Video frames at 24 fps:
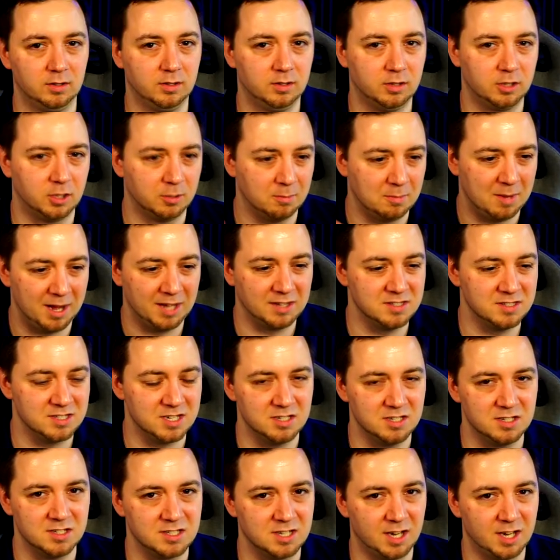commands in
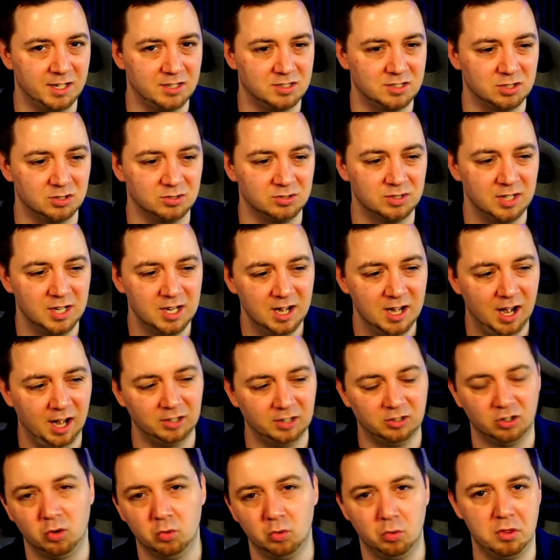your title i
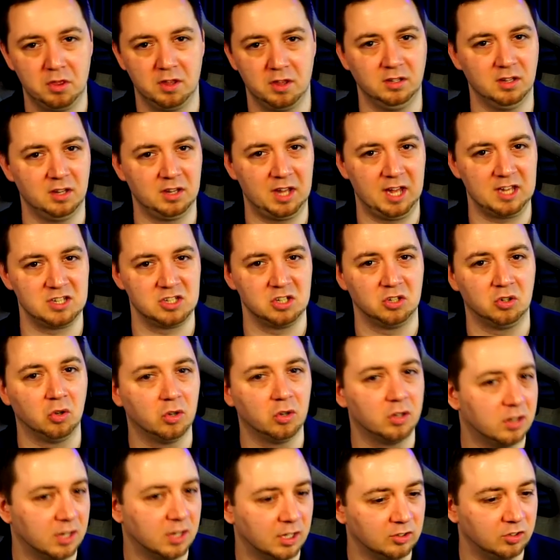don't think that that's a good
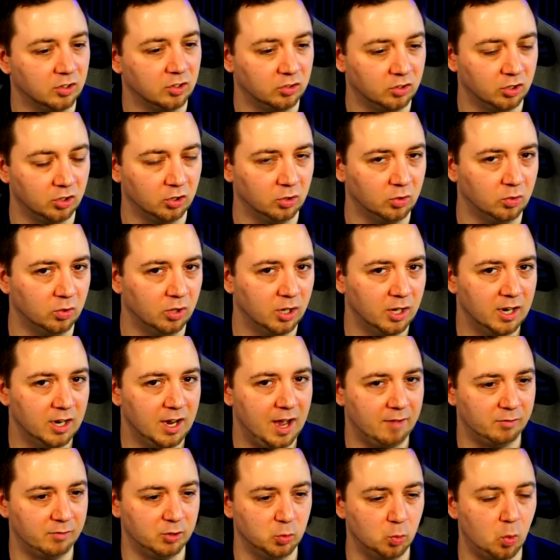thing to do
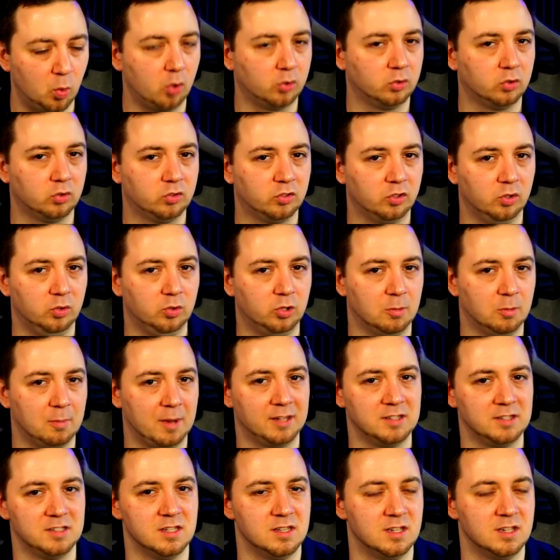having one or two
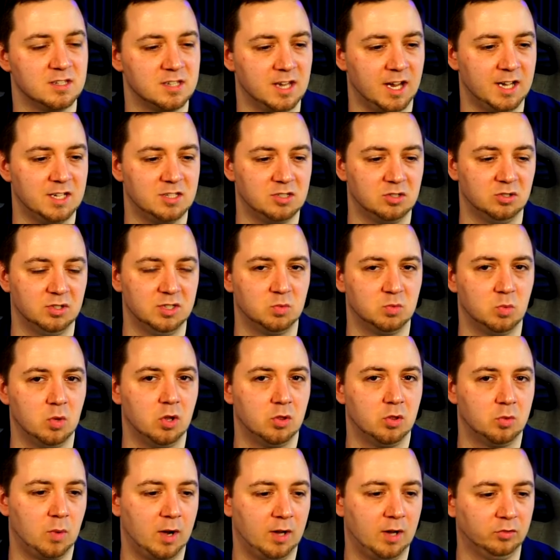commands in the title is
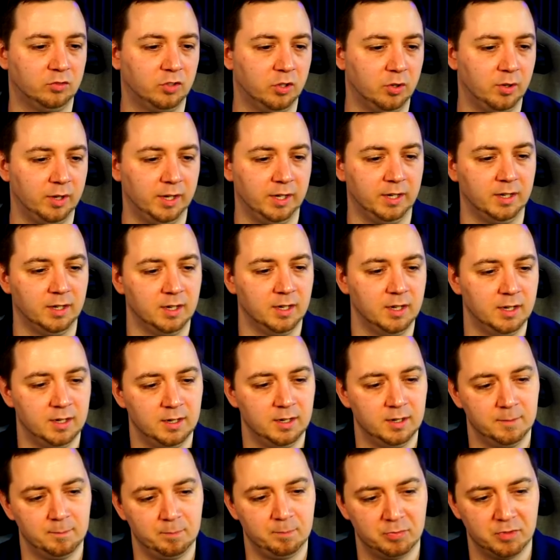worthwhile doing
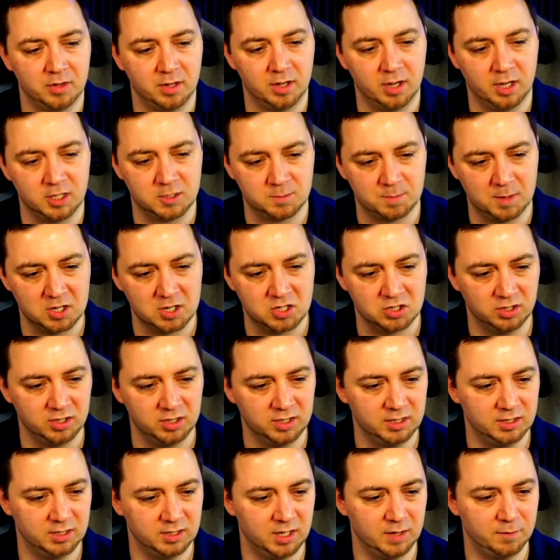
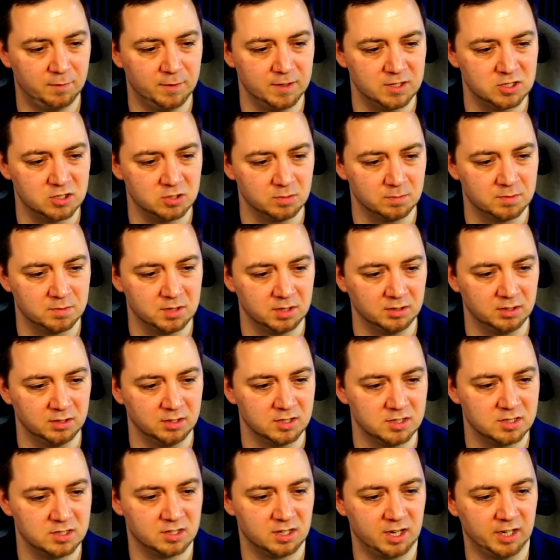especially if it's something
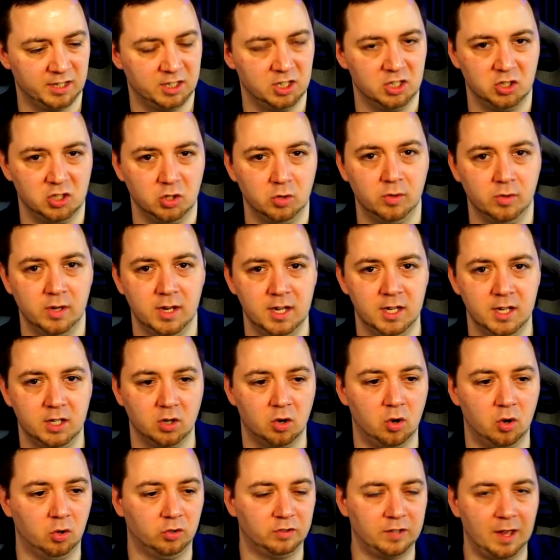that's like a unique
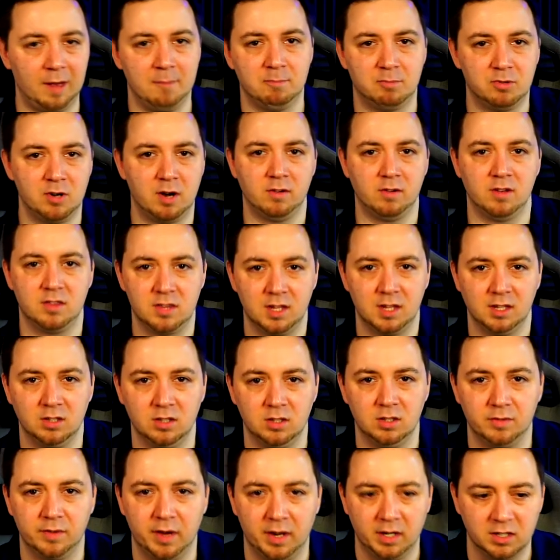or temporary thing that
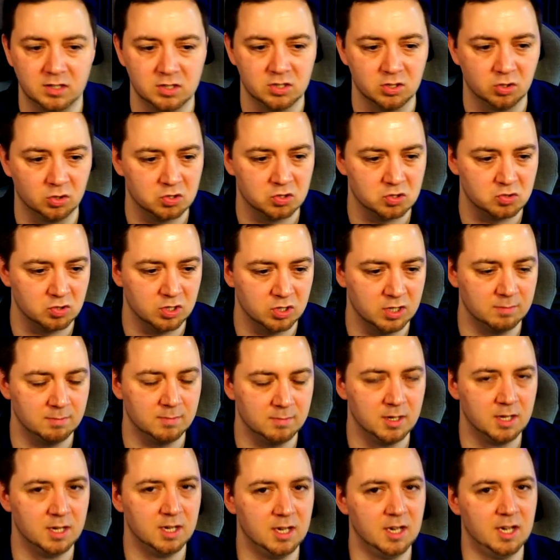you've added to your stream
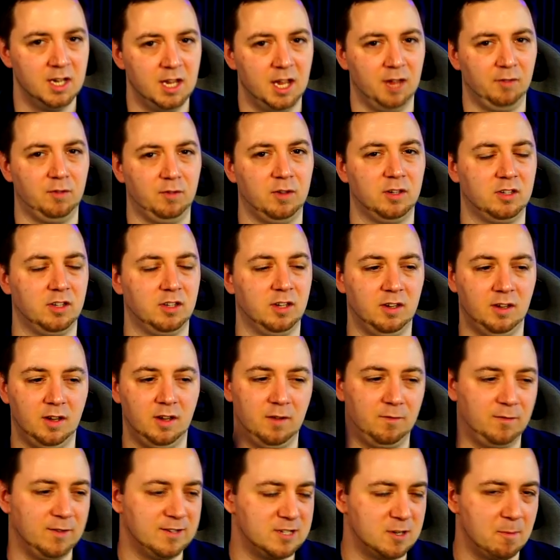if you
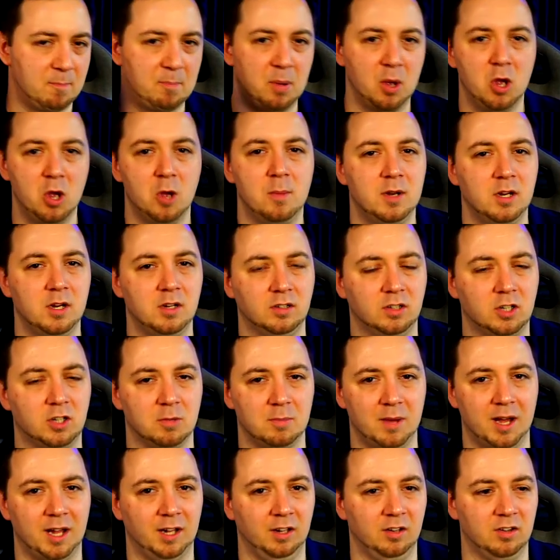if it's a permanent
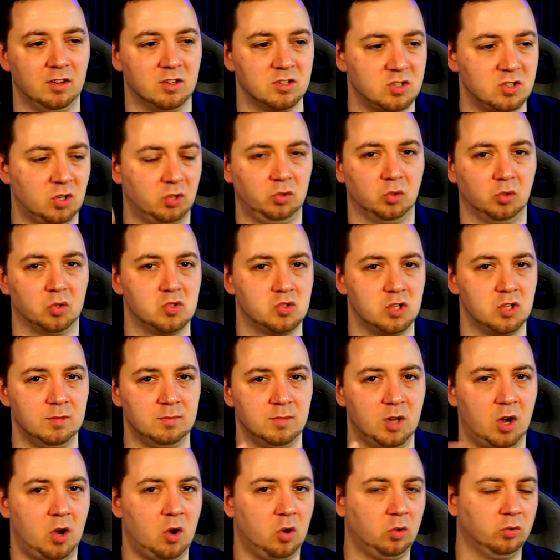command that's on your stream the
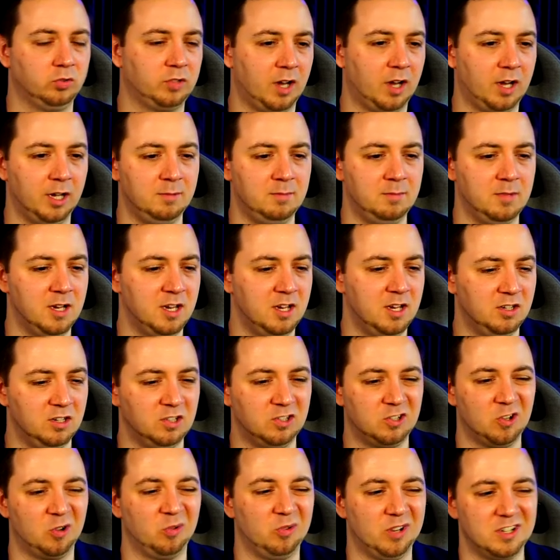whole time, you
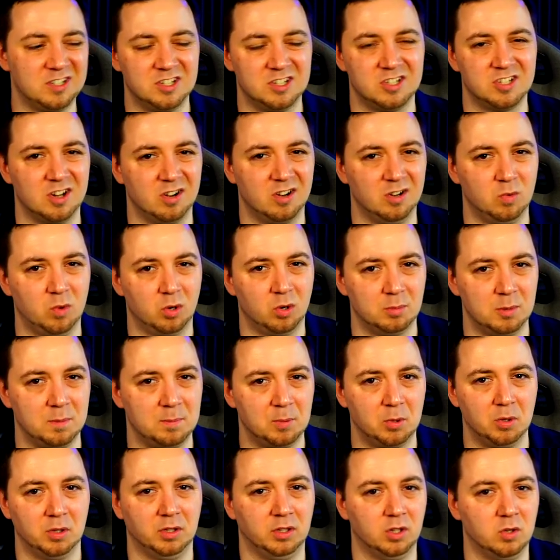don't necessarily want to be
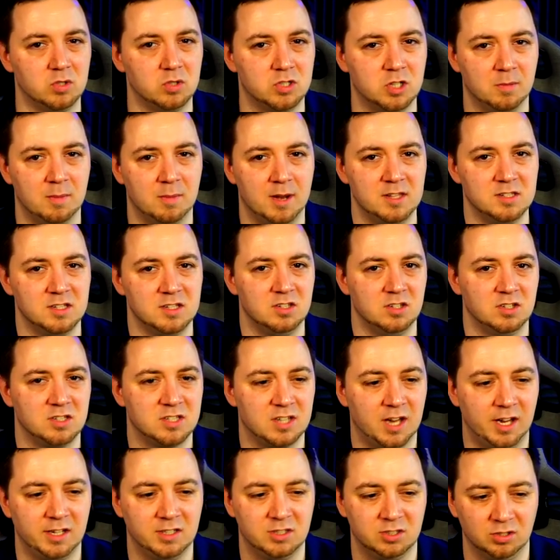putting those commands in your
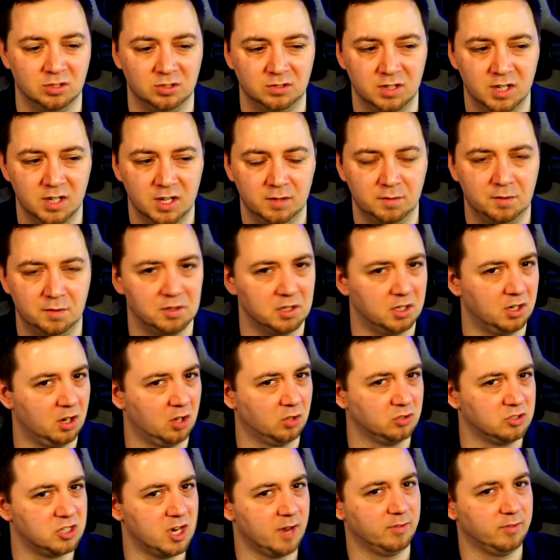title for the
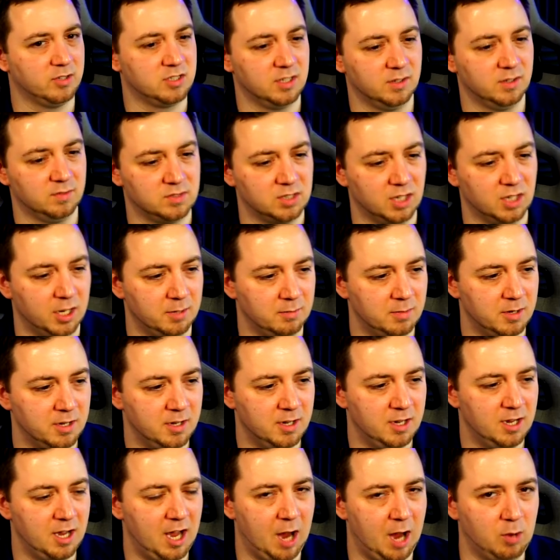longevity of time.
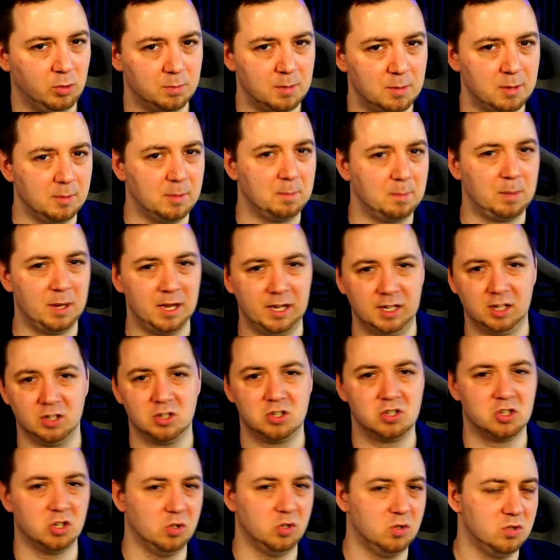I would maybe pick and
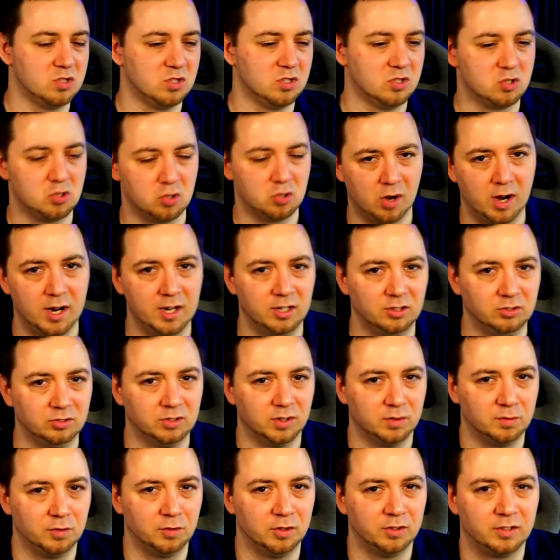choose and trial
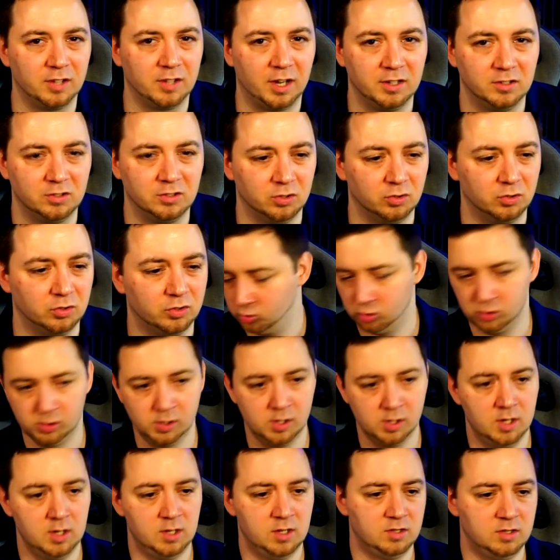different titles.
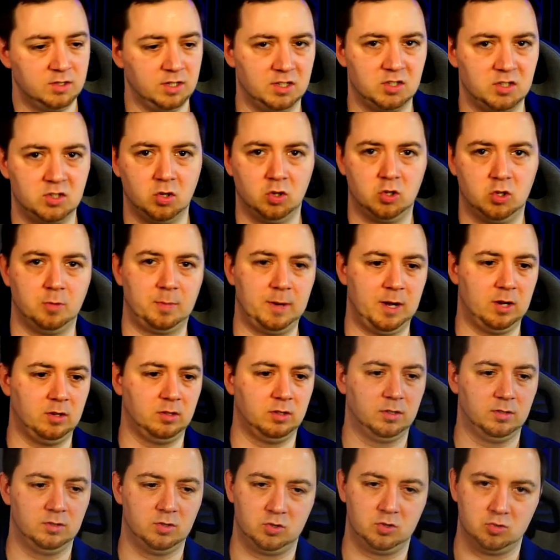Let's talk about
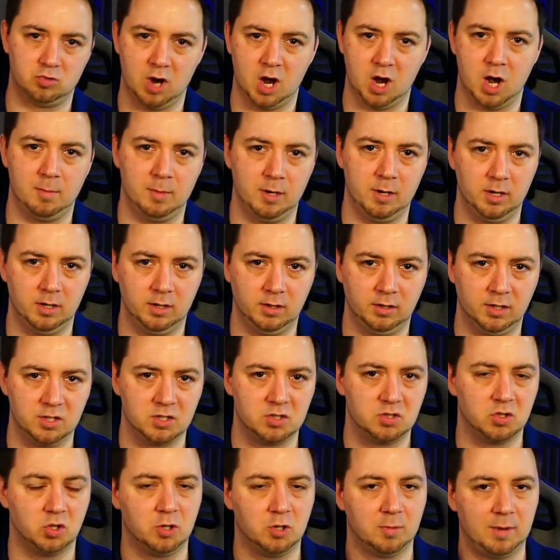drama. Let's
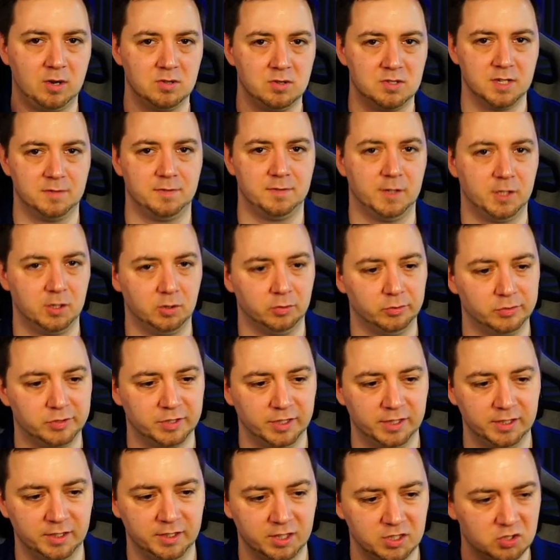talk about
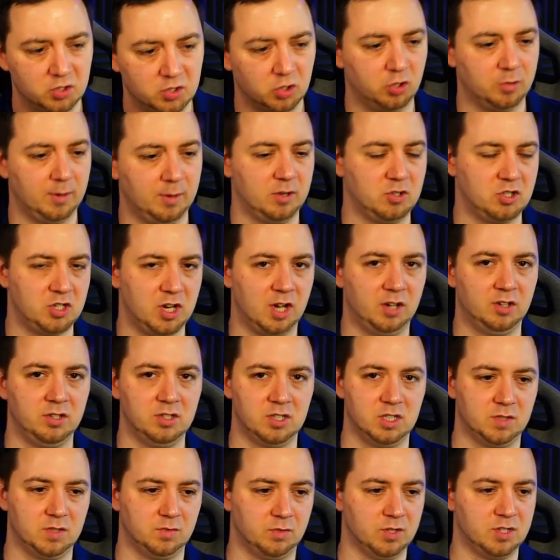difficulty. Let's talk about
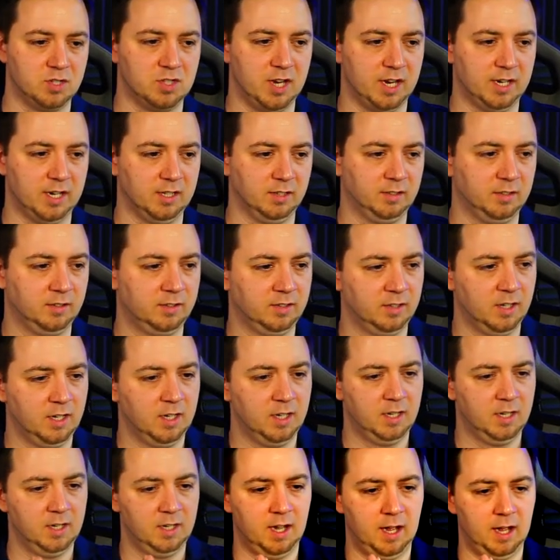challenges for a second.
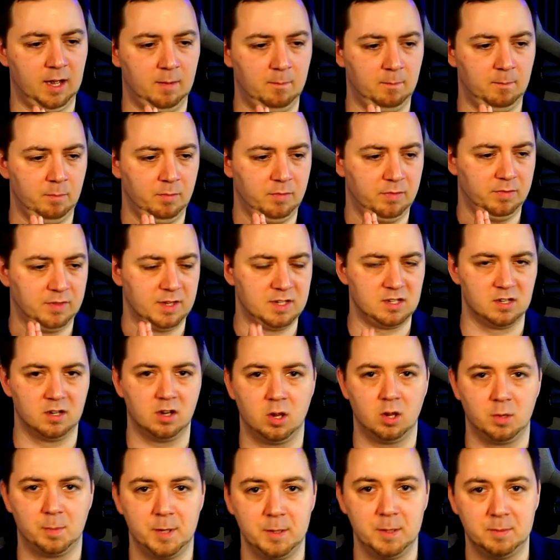Um, there's a
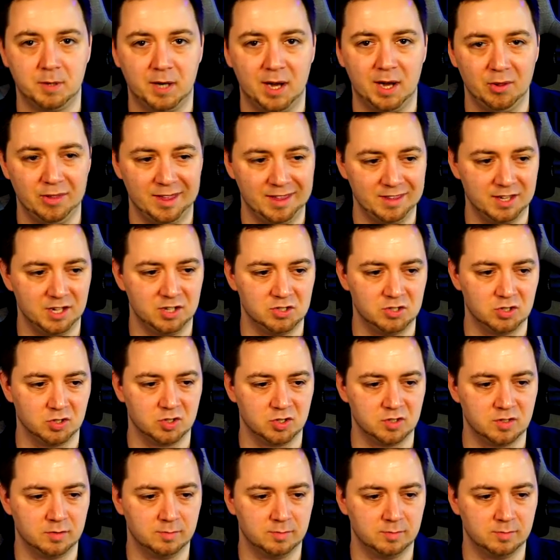lot of people out there that are just